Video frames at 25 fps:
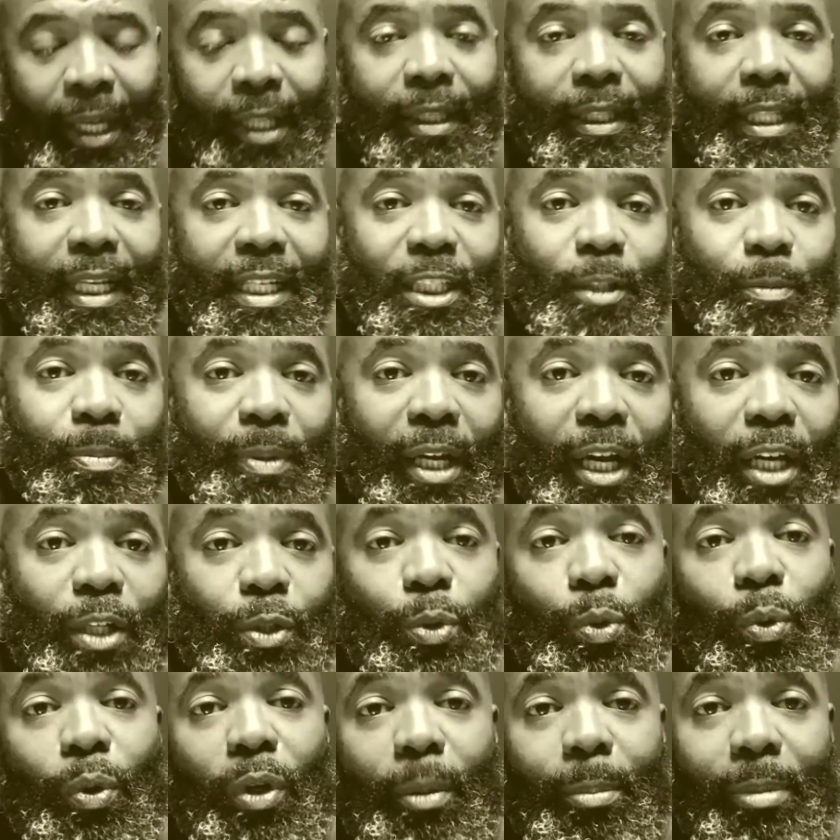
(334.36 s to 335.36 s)
this is
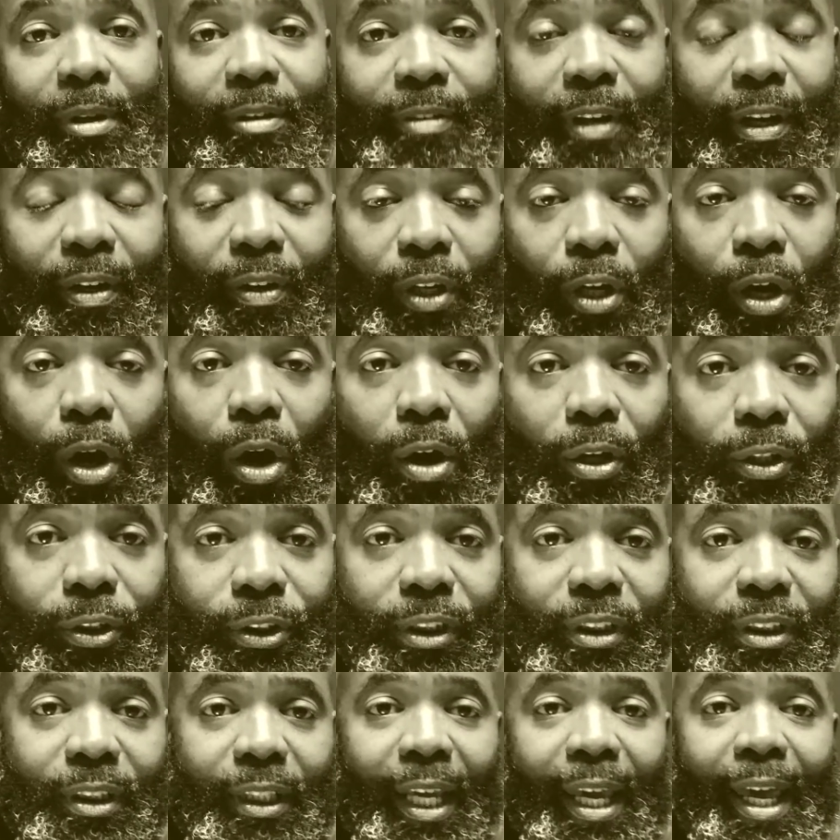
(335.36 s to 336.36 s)
because we want to be very
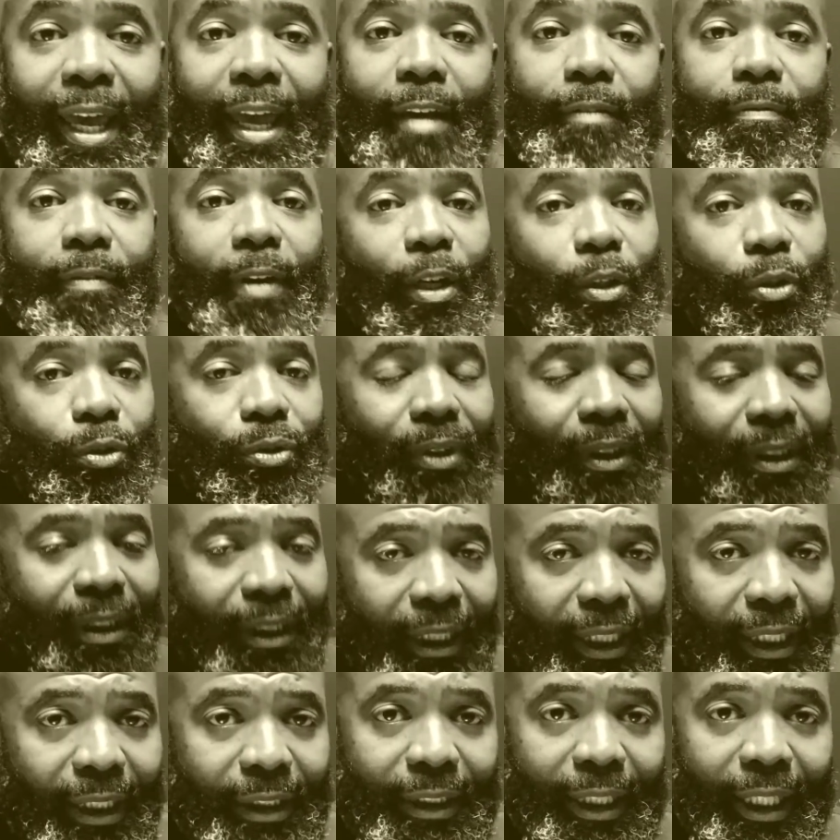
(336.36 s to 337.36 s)
cautious and very
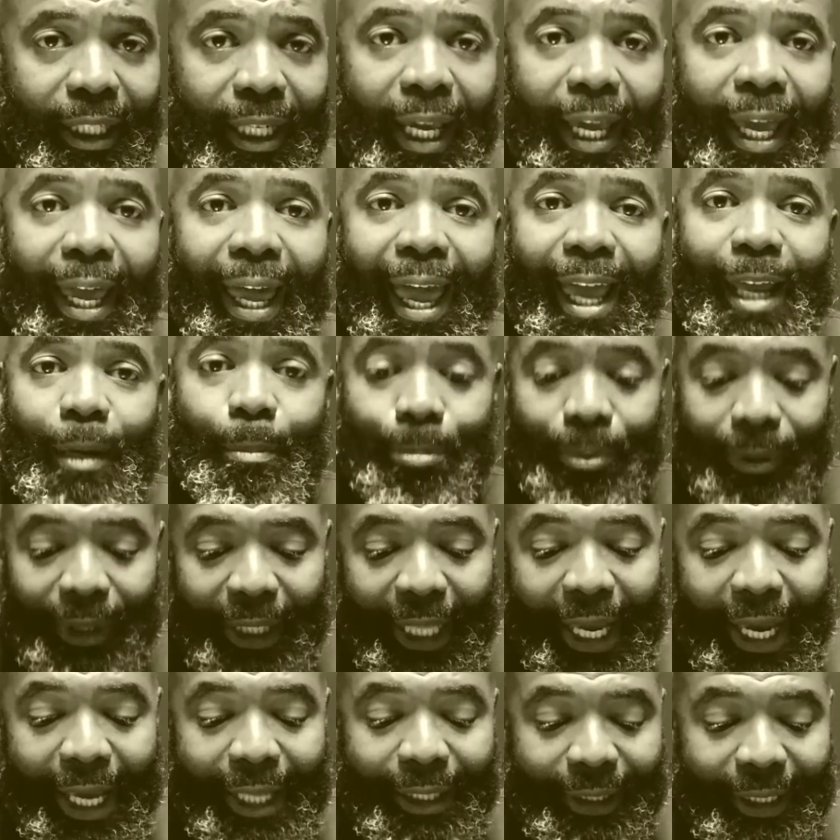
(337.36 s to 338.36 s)
strategic and
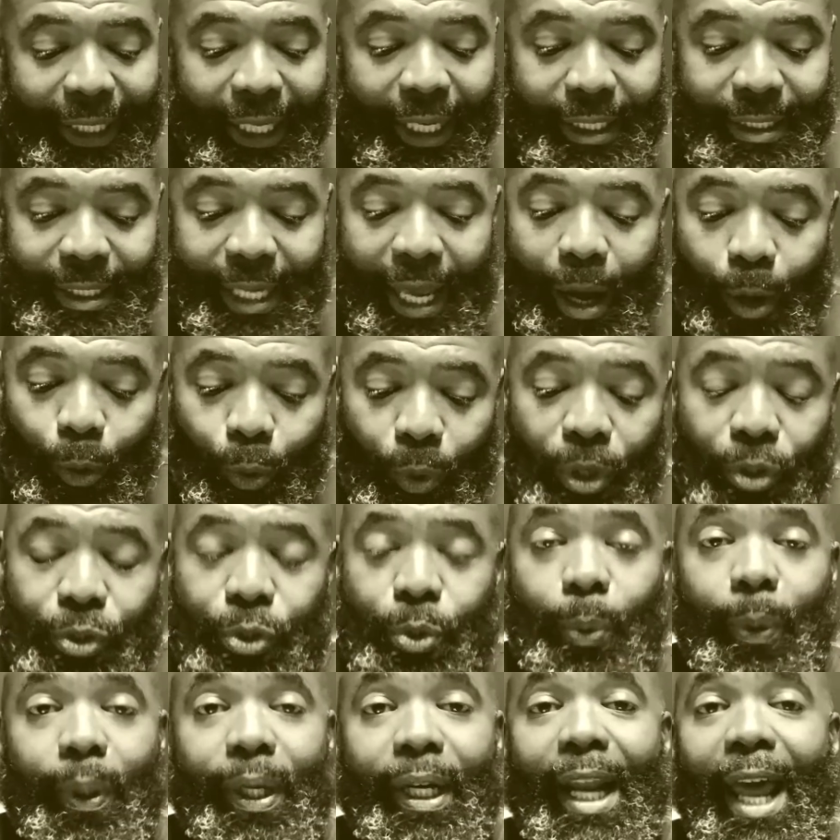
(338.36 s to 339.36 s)
plan things out well.
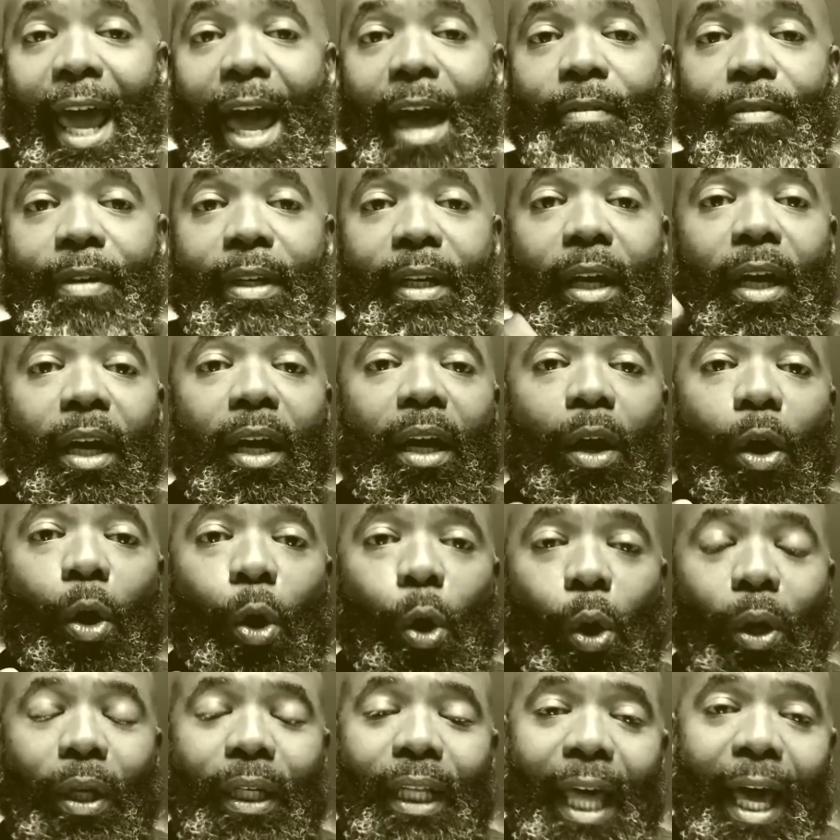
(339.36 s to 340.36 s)
So we're going to have an
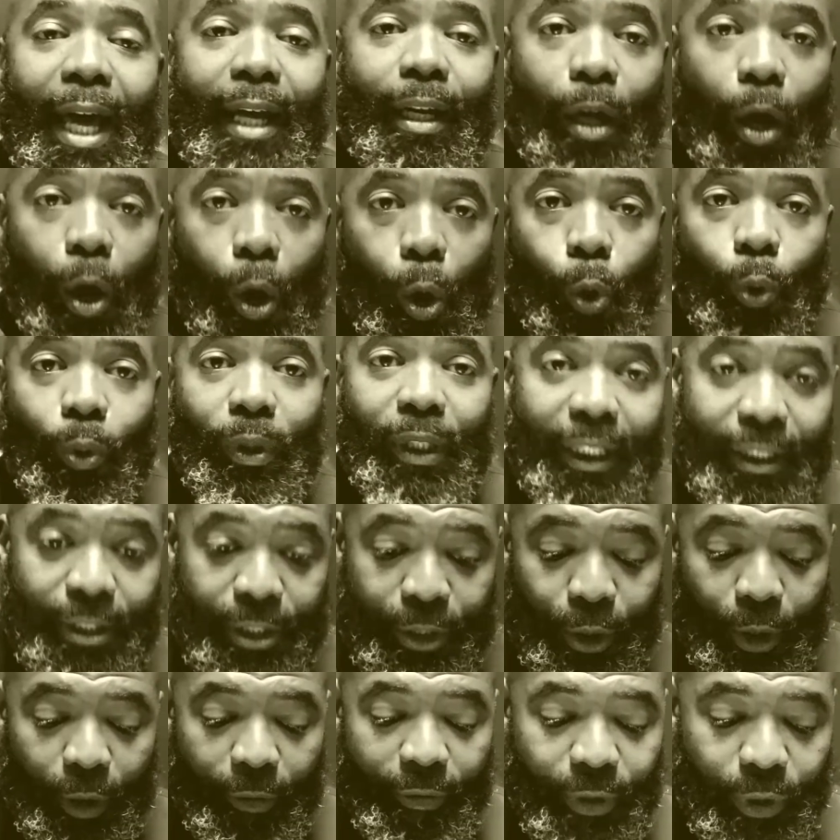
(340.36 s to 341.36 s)
online only
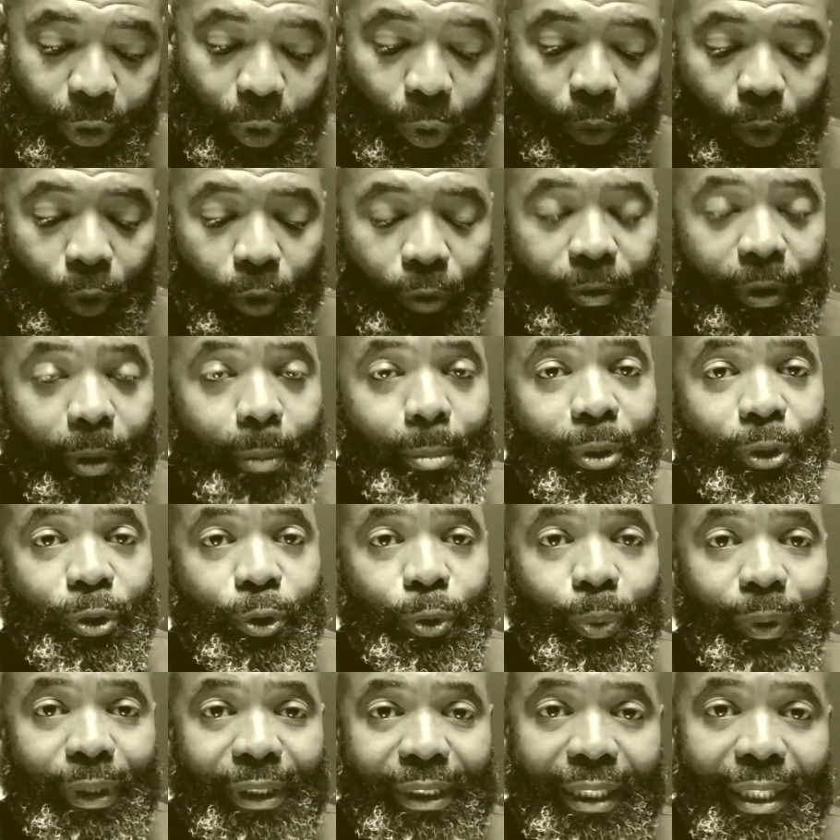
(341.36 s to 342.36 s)
service on November
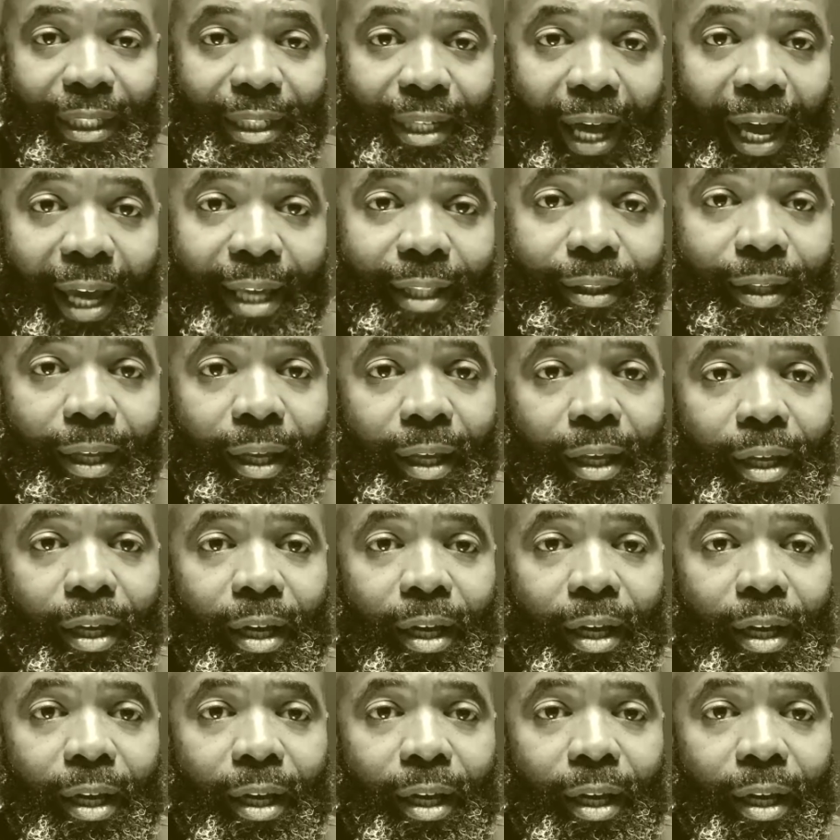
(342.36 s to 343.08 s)
29th.